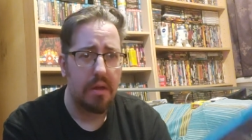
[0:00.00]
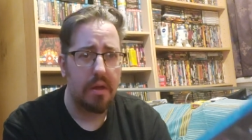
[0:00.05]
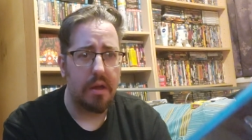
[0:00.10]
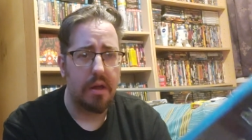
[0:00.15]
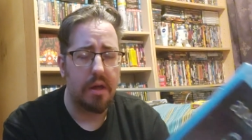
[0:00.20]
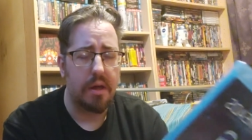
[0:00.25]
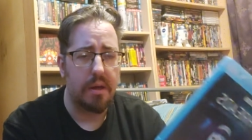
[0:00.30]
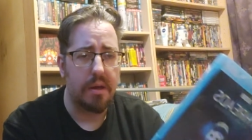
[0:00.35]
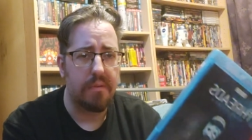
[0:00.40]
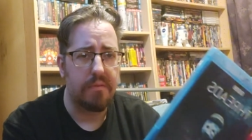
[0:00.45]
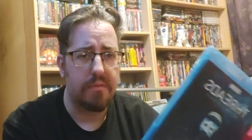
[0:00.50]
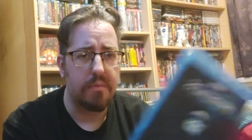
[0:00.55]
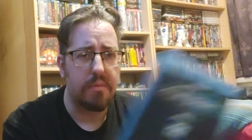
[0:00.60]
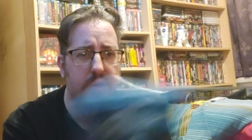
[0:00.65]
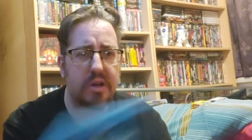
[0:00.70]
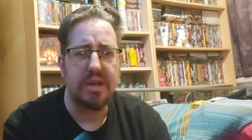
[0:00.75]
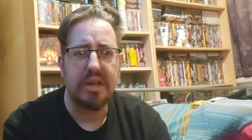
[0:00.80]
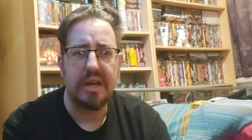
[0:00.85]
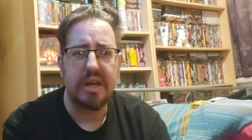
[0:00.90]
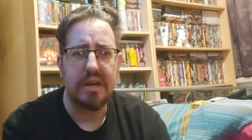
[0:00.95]
from
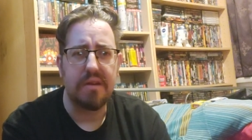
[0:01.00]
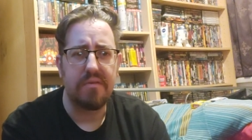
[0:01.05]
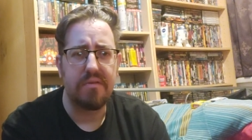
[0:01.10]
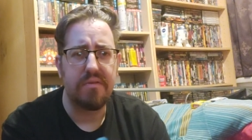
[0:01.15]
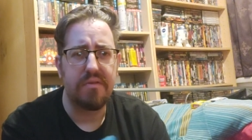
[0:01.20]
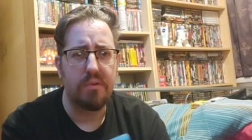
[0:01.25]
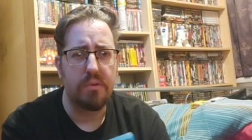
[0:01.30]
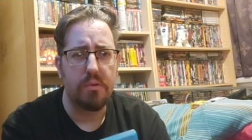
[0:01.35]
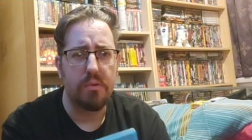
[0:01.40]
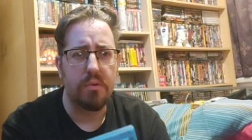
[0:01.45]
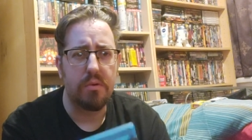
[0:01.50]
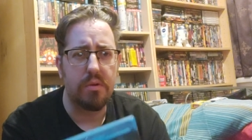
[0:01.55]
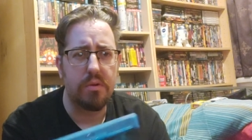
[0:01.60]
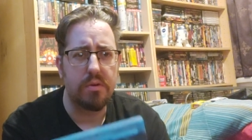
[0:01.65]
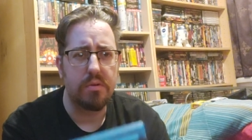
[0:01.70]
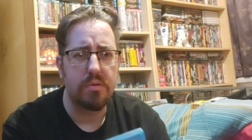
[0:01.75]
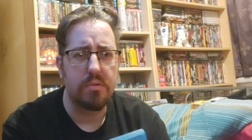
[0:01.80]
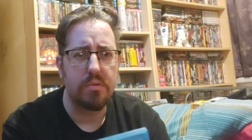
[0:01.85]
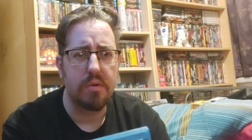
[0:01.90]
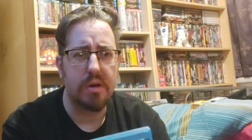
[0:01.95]
1984,
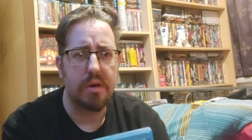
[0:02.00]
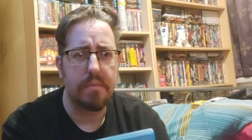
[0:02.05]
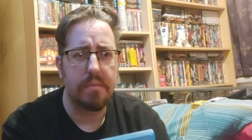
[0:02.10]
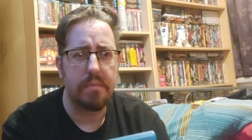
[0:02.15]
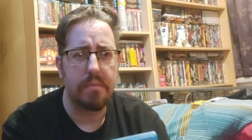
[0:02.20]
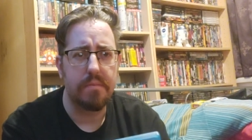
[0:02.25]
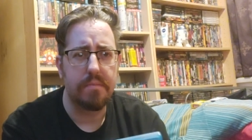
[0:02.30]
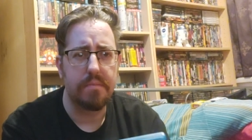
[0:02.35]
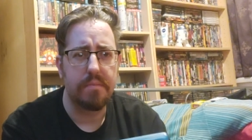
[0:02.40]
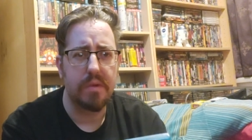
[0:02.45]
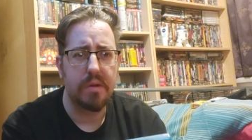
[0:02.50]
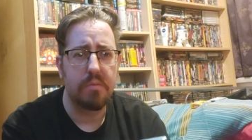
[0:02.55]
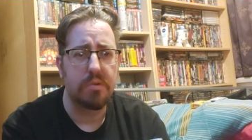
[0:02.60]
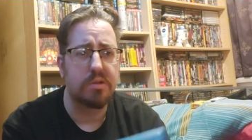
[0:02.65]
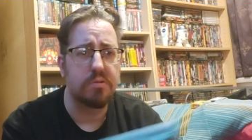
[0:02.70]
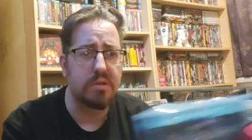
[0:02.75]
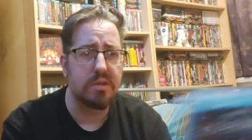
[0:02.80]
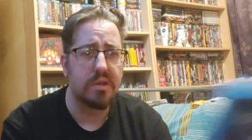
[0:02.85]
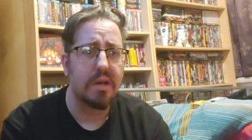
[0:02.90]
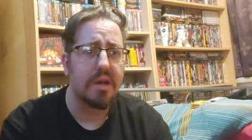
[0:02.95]

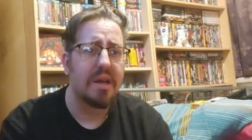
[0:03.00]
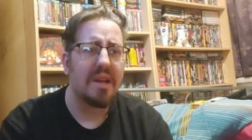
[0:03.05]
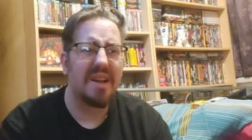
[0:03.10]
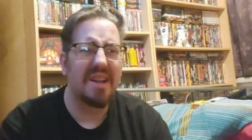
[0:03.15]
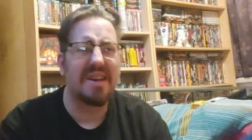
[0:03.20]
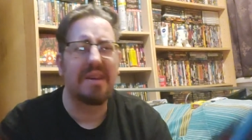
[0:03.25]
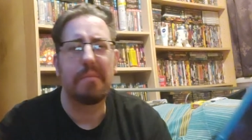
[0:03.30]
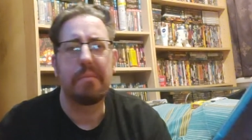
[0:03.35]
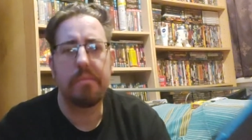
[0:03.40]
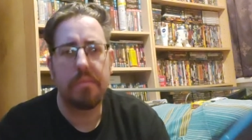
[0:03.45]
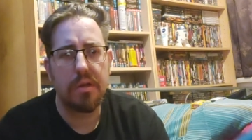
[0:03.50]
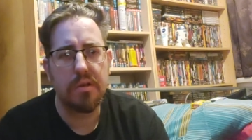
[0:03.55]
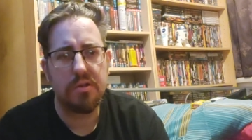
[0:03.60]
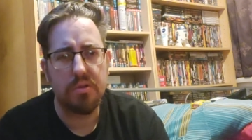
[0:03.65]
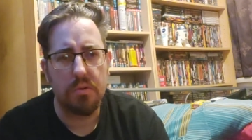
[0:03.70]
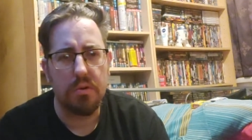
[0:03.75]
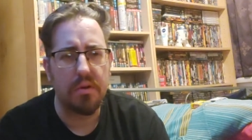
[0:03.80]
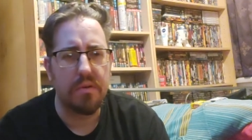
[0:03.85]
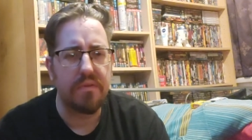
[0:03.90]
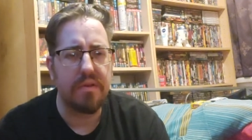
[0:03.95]
which was like a
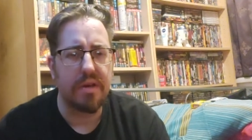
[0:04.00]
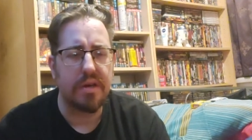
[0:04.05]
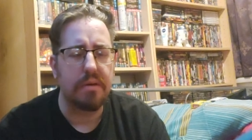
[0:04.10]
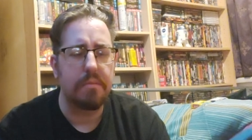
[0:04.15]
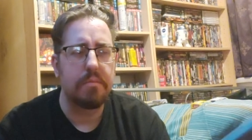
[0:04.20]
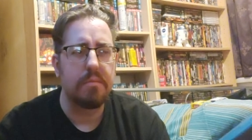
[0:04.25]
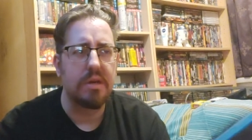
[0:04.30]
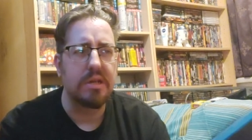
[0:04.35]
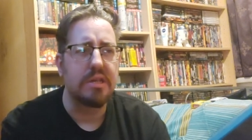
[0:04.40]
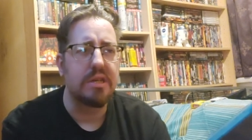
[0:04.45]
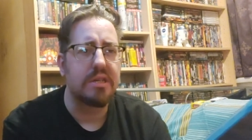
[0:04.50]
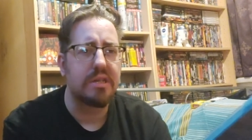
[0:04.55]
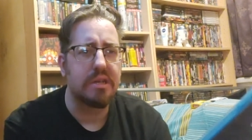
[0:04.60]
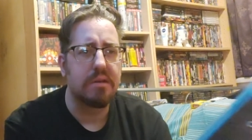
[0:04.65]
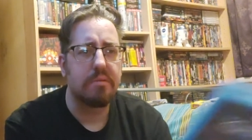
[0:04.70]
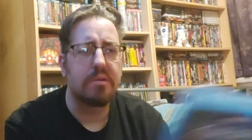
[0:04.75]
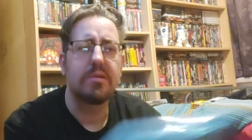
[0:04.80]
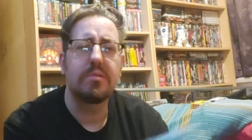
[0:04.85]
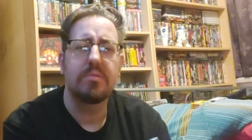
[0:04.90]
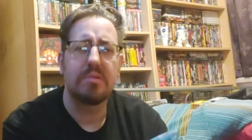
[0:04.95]
sort of like a mini series.